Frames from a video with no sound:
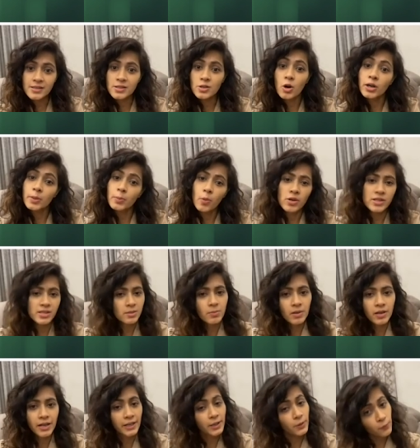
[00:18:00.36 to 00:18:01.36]
not
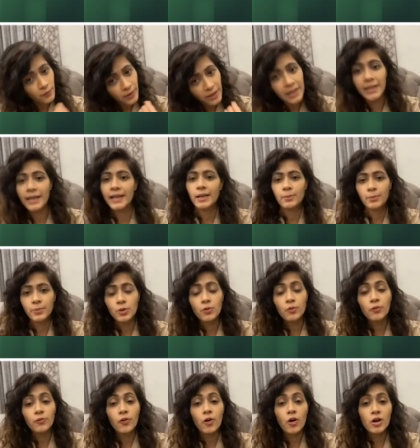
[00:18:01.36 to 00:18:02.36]
possible. It will help
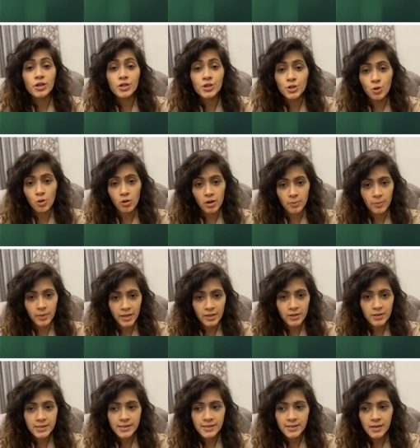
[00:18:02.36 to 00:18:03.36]
you for sure,
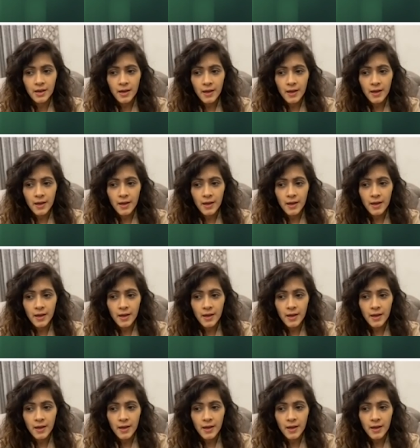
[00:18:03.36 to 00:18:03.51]
because